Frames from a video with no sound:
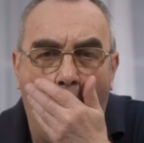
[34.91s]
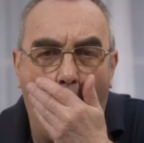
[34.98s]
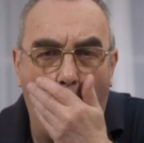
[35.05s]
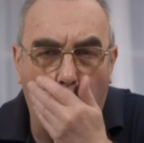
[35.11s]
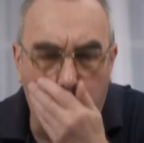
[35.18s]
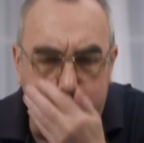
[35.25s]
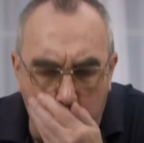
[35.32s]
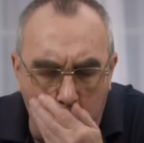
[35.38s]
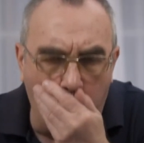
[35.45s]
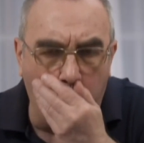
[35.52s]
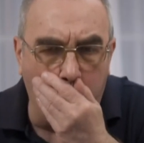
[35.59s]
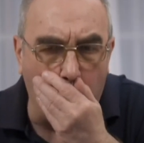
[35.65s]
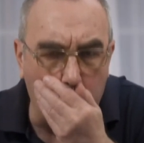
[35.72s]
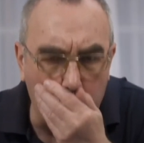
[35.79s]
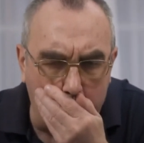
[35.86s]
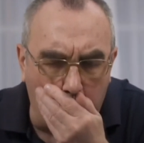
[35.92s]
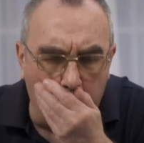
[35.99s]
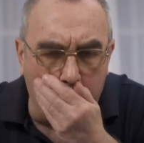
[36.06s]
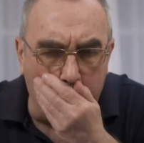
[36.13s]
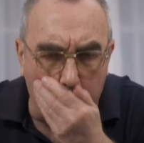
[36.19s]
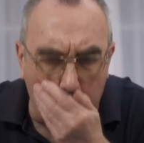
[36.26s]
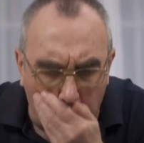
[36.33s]
aspiration
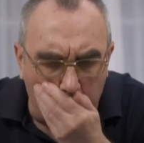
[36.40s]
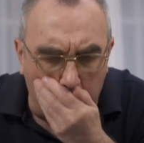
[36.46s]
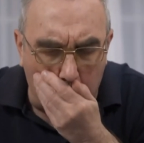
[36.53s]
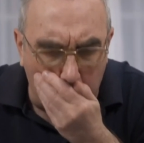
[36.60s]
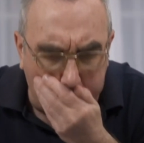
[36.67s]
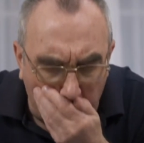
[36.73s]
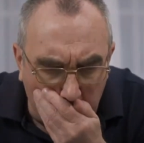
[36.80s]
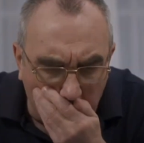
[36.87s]
event, from a